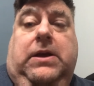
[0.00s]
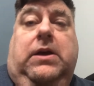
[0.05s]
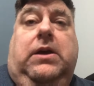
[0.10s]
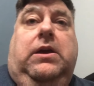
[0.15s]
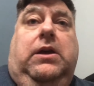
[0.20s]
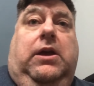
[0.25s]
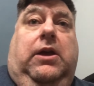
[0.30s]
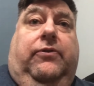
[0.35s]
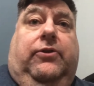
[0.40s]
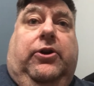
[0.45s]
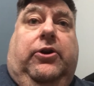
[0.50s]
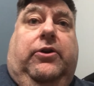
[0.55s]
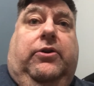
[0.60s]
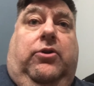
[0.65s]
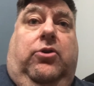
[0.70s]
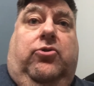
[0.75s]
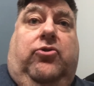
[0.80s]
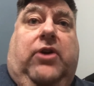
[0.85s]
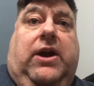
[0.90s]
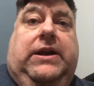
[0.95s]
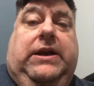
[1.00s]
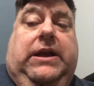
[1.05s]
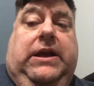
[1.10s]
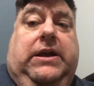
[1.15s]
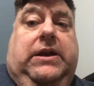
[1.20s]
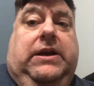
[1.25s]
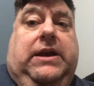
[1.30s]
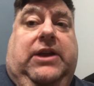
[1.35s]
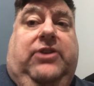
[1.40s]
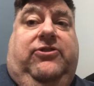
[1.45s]
If they're trying to
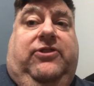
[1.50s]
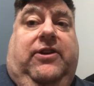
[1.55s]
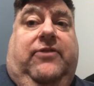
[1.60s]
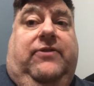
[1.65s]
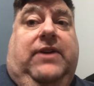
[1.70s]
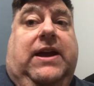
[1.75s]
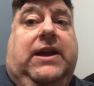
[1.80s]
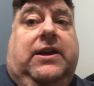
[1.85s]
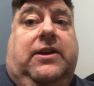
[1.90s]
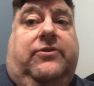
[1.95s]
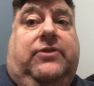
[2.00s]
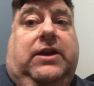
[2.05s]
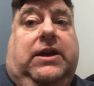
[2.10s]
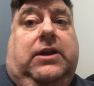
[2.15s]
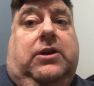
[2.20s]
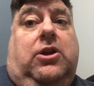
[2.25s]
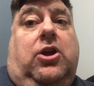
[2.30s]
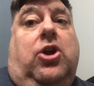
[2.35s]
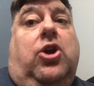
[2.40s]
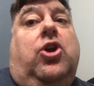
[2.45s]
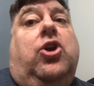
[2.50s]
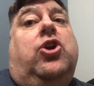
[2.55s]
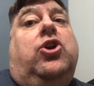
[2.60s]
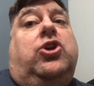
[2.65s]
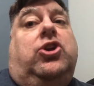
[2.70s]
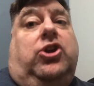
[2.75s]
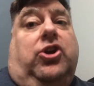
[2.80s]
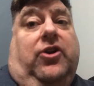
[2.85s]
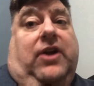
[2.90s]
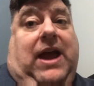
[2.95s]
hit an AC of negative 10,
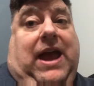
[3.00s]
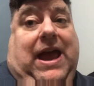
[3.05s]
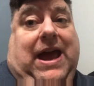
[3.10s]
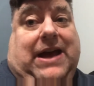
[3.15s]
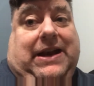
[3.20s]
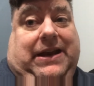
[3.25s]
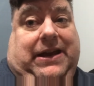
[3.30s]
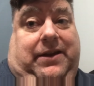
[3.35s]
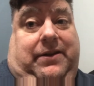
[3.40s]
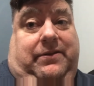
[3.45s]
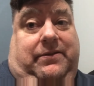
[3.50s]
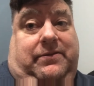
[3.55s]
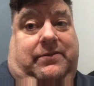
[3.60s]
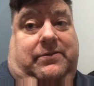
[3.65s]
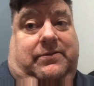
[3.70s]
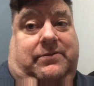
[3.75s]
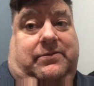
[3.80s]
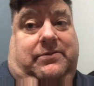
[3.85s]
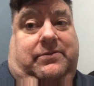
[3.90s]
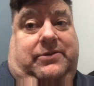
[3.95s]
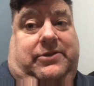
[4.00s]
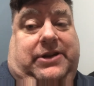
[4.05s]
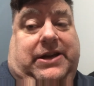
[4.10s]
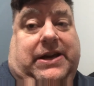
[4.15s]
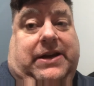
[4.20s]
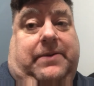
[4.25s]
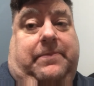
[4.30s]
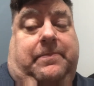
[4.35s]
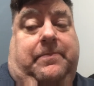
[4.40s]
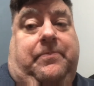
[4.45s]
you're adding 10.